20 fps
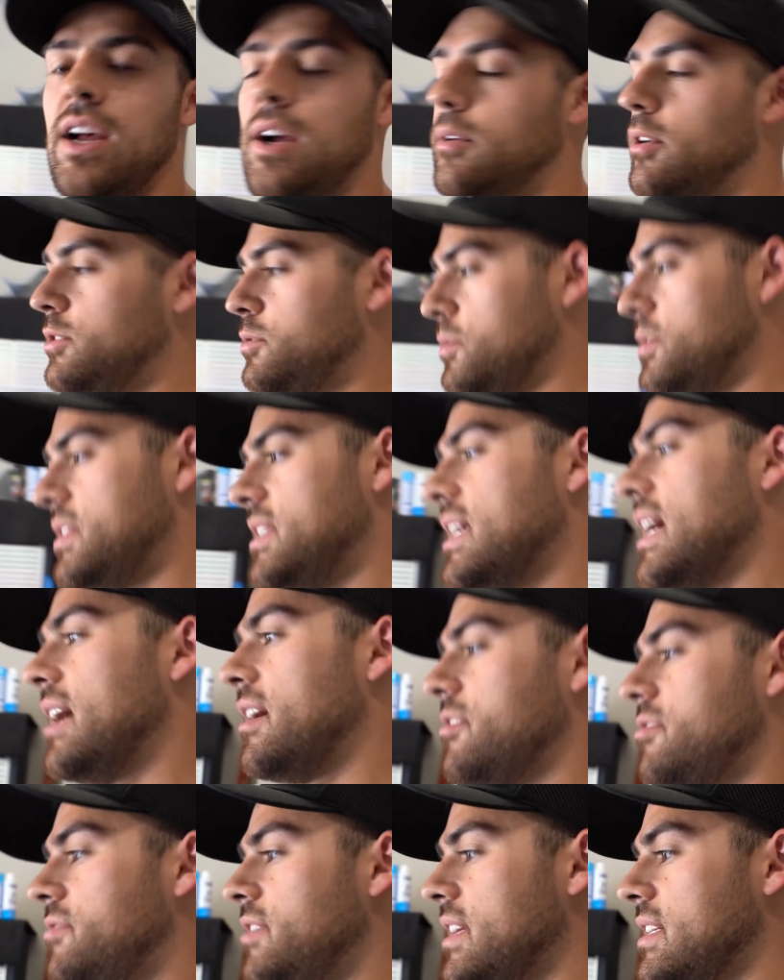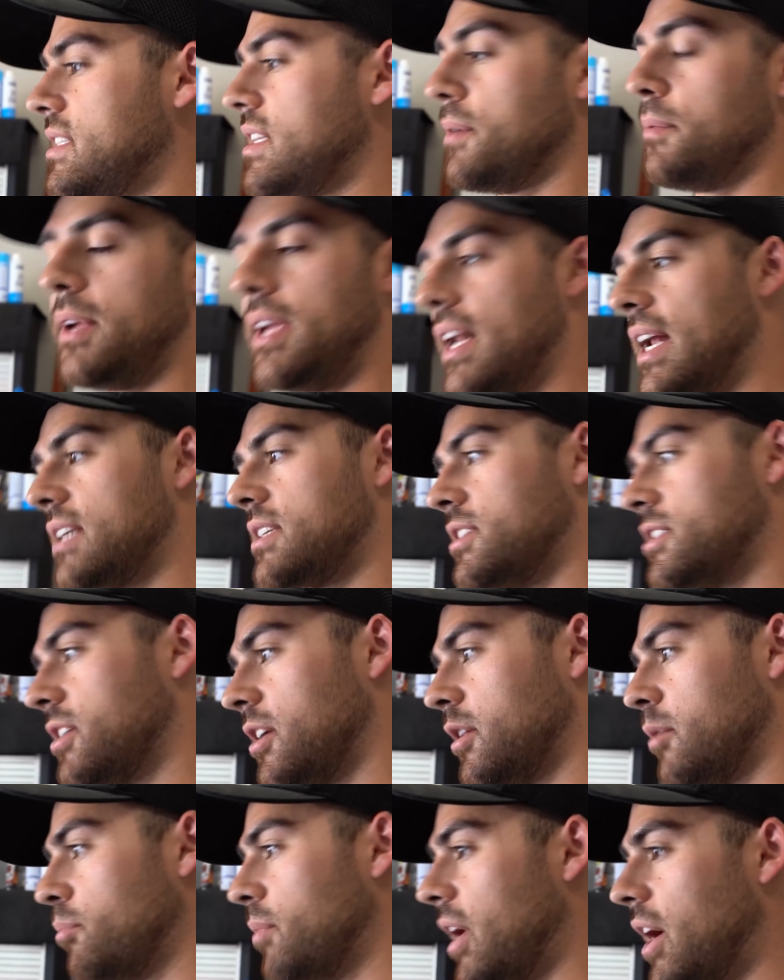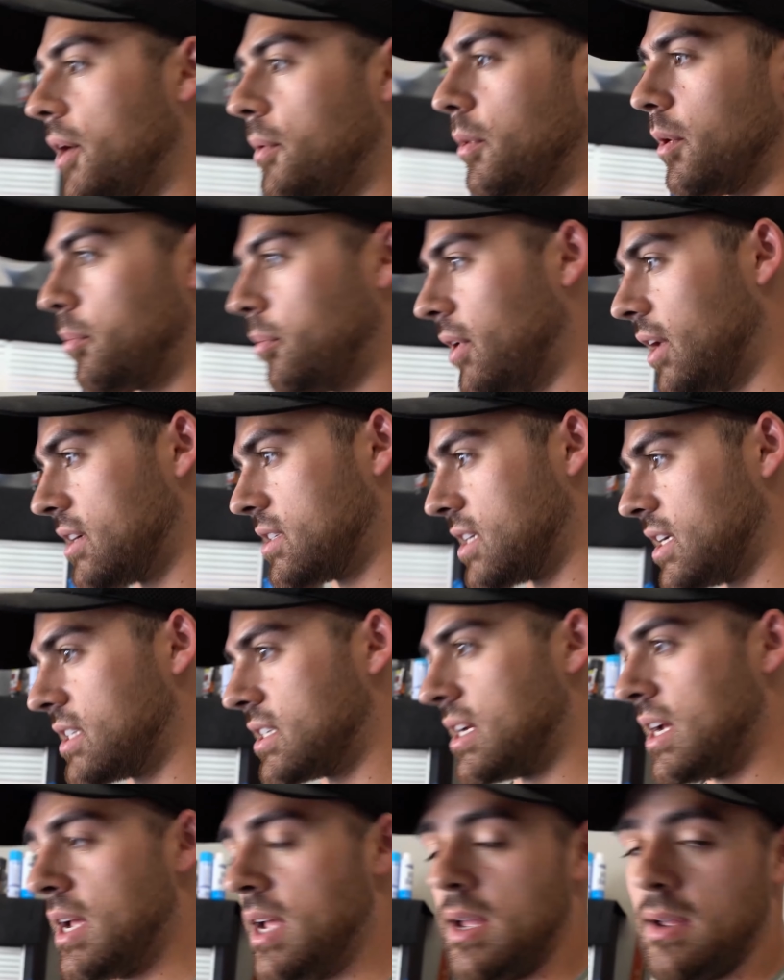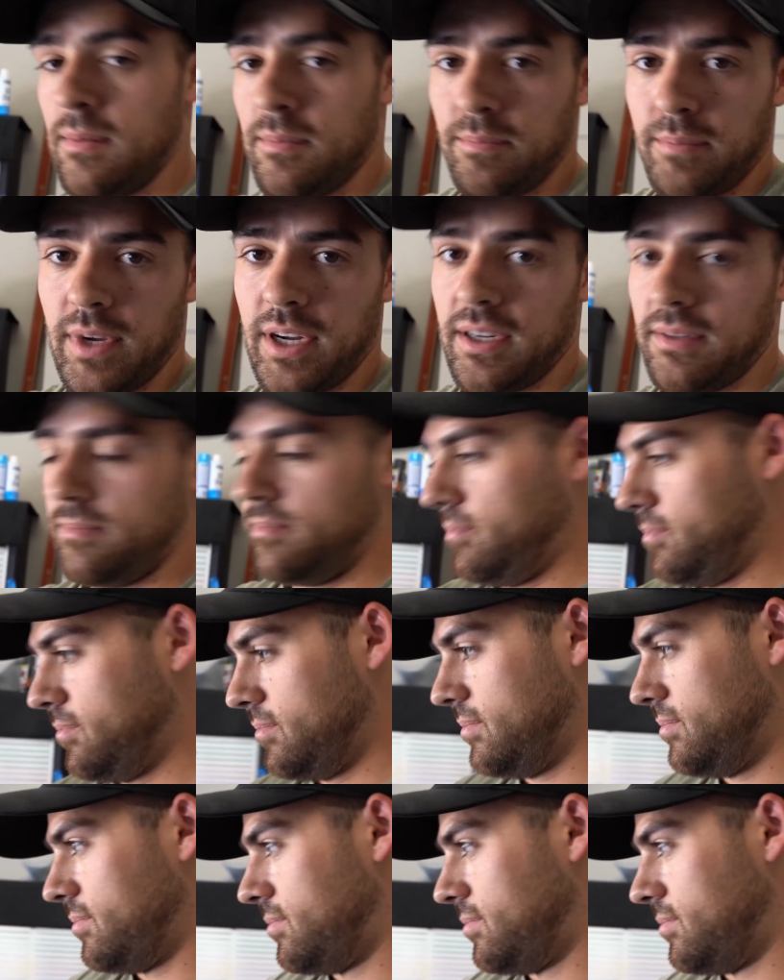Once we see how it fits, then we can actually start the bodywork process. But